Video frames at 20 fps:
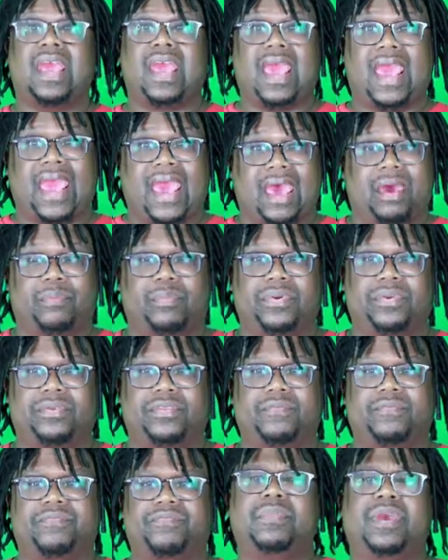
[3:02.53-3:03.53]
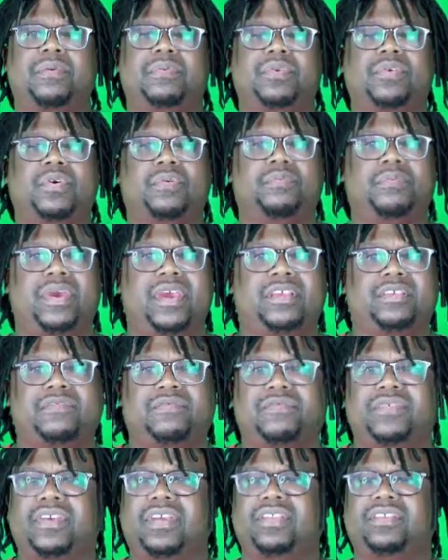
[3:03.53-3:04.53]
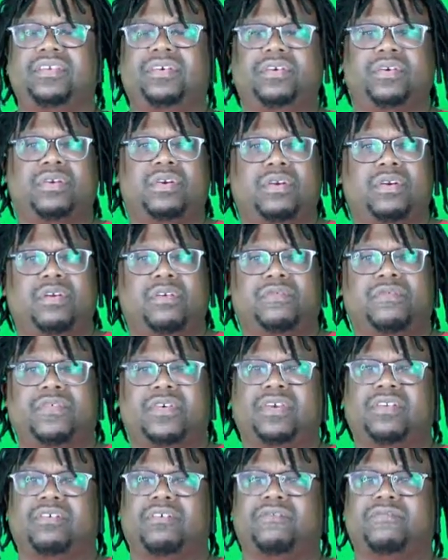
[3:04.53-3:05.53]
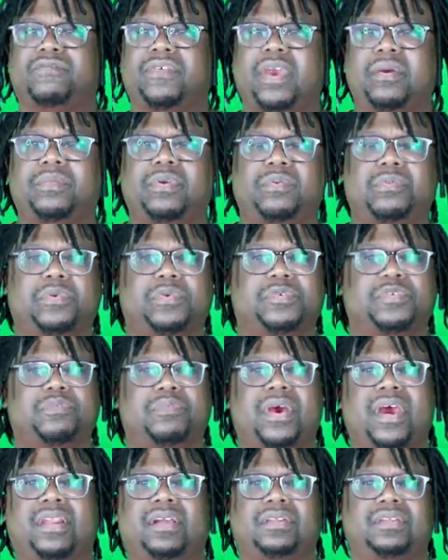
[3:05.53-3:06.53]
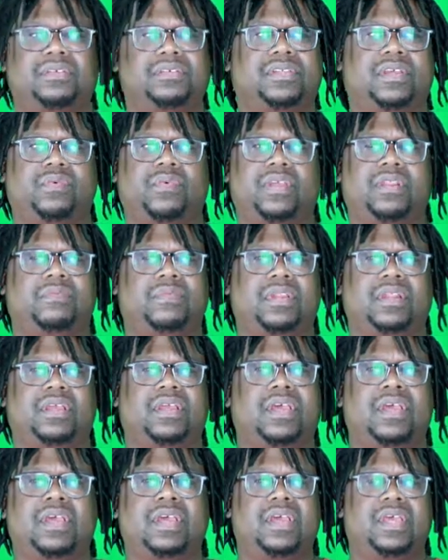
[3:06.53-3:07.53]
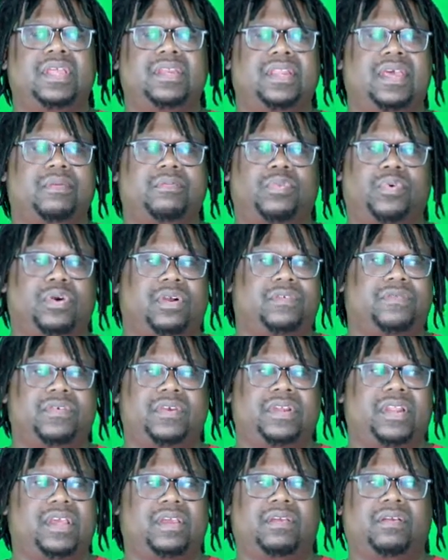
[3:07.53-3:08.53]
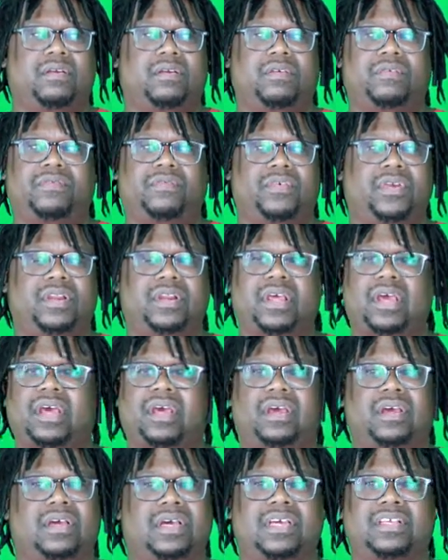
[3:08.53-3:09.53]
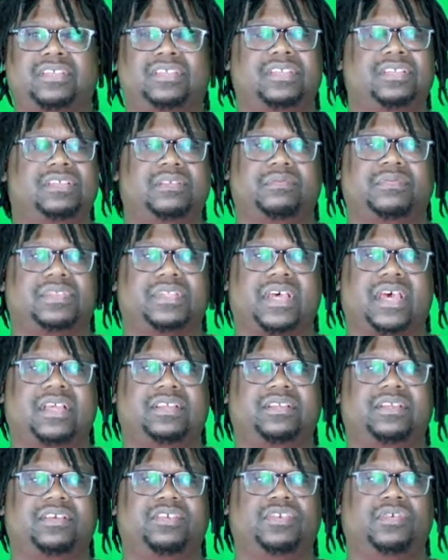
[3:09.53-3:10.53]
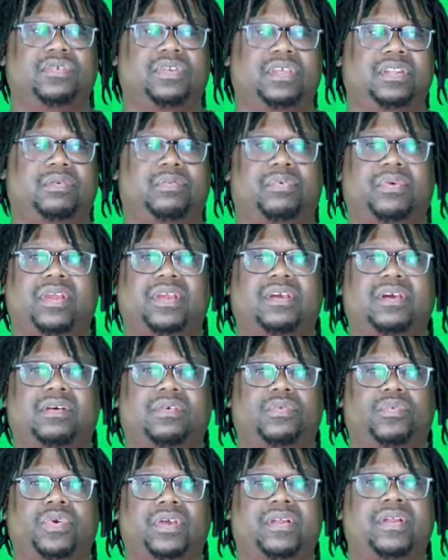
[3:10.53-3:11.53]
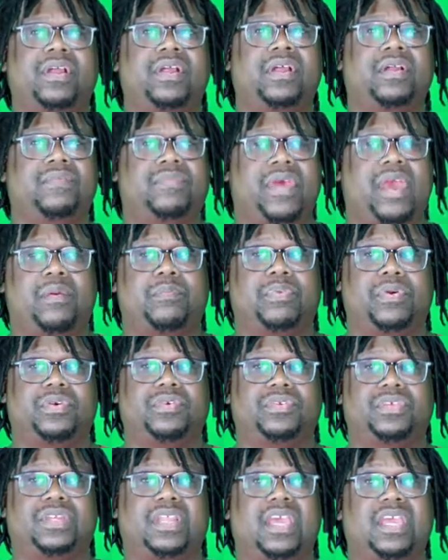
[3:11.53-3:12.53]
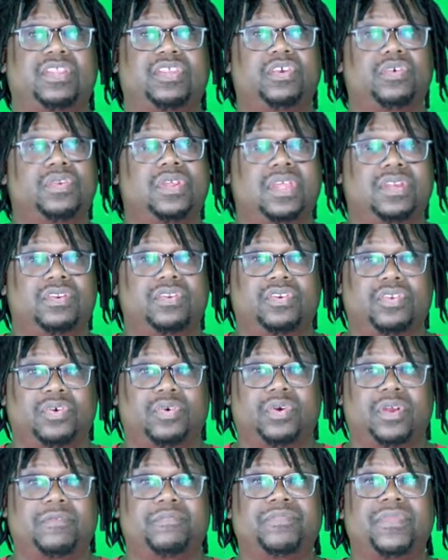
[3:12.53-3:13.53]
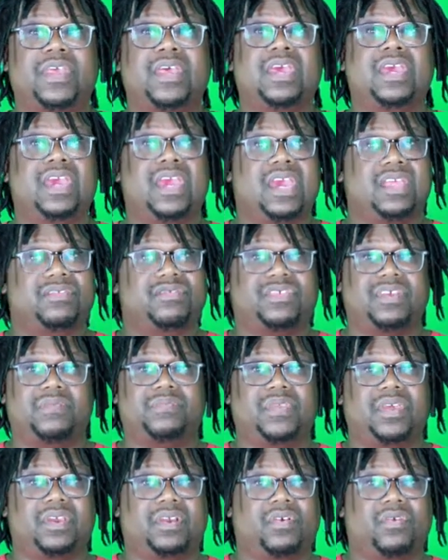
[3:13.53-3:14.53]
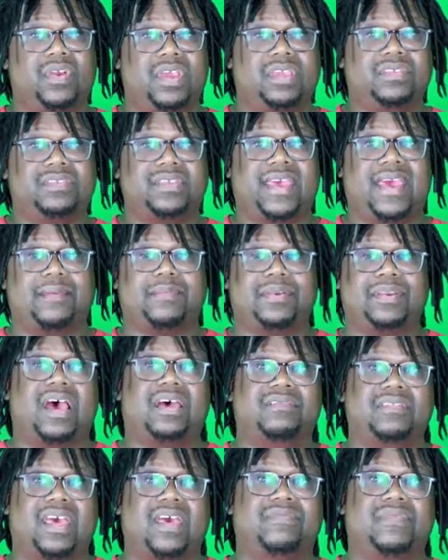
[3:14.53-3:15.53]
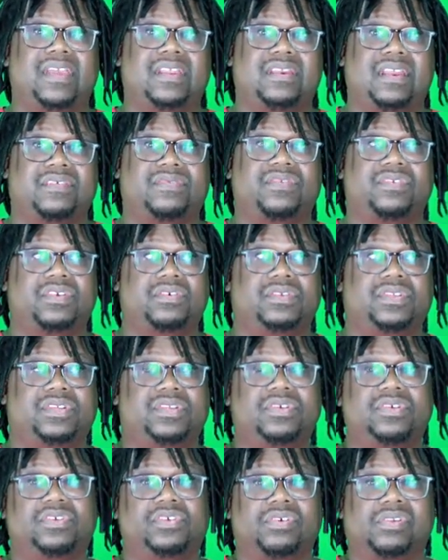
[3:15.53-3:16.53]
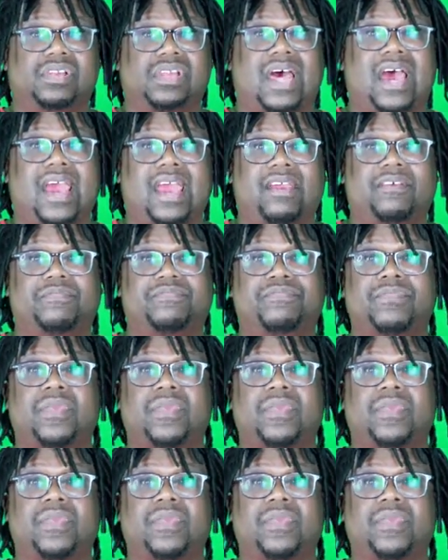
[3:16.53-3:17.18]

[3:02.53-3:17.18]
happened Maybe your best friend, your girlfriend, or family member, somebody close that, wait a minute, that boyfriend, that girlfriend, uh, uh, I see some signs that you need to break up with that person. And you didn't do it, and something crazy happened. Not that they necessarily took your life,